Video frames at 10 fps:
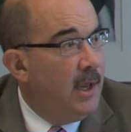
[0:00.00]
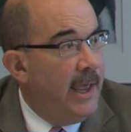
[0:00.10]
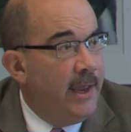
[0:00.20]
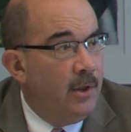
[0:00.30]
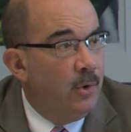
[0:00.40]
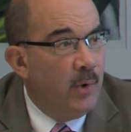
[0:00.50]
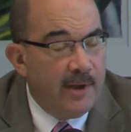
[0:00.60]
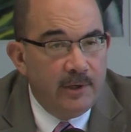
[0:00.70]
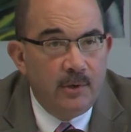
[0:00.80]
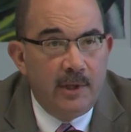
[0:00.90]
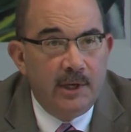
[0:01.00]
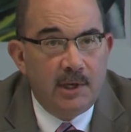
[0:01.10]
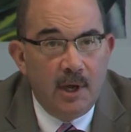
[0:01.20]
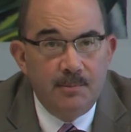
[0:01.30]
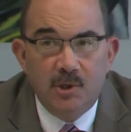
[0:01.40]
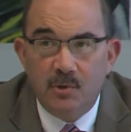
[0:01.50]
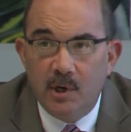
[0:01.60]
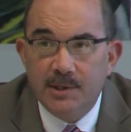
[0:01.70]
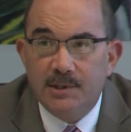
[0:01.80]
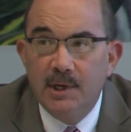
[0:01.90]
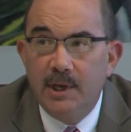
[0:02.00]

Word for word: And the revenue that comes to us